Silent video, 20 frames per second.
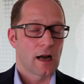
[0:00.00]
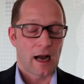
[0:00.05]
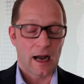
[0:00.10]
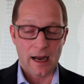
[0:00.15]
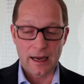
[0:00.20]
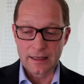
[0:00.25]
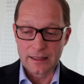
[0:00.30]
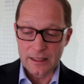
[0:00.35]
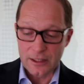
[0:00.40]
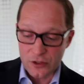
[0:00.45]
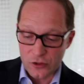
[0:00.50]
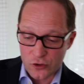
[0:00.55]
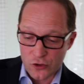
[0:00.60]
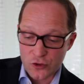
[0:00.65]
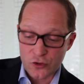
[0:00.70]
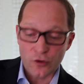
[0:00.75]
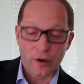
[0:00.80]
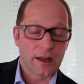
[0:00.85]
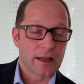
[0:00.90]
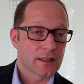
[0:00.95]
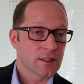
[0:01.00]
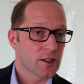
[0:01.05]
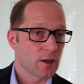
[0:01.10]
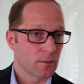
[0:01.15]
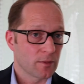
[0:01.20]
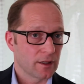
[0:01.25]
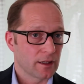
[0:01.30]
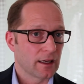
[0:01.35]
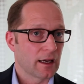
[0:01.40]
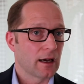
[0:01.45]
I need to train
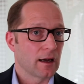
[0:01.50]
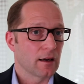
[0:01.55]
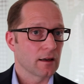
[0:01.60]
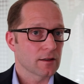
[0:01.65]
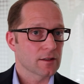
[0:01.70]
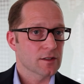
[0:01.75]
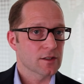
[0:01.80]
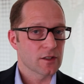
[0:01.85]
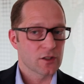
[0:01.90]
something else.